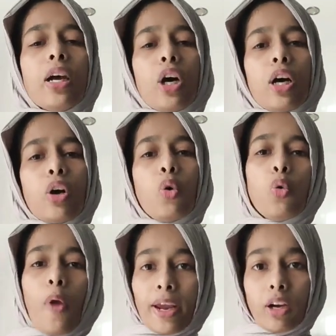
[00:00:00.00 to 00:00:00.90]
Who
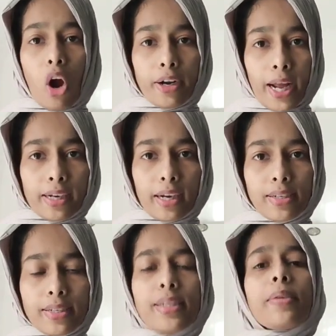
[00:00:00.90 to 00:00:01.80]
wear contact
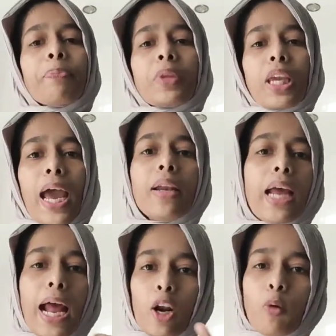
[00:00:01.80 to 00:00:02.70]
lenses can
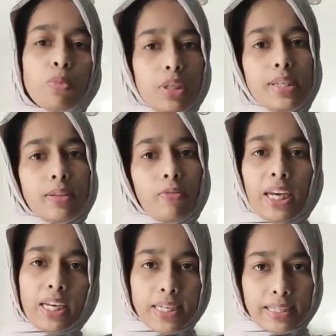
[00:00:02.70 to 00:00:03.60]
adopt this
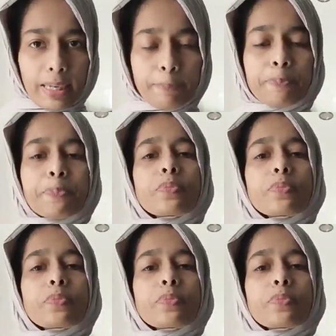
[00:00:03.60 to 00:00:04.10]
very easily.